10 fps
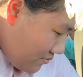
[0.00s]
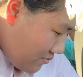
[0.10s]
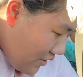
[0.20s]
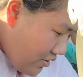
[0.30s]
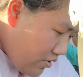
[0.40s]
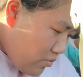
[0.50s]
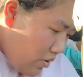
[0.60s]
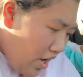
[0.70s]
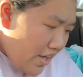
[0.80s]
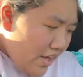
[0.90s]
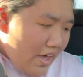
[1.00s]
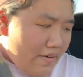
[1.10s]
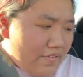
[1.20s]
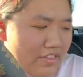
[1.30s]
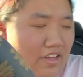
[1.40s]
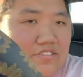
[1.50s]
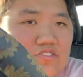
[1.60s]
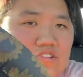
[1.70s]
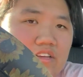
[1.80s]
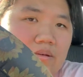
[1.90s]
don't know why I haven't thought to
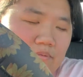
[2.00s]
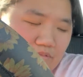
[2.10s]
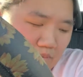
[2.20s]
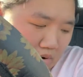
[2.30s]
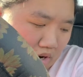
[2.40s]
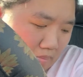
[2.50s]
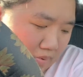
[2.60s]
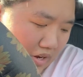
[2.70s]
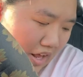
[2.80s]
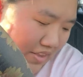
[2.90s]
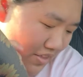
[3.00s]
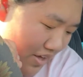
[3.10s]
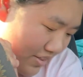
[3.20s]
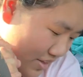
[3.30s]
drink it before, but I thought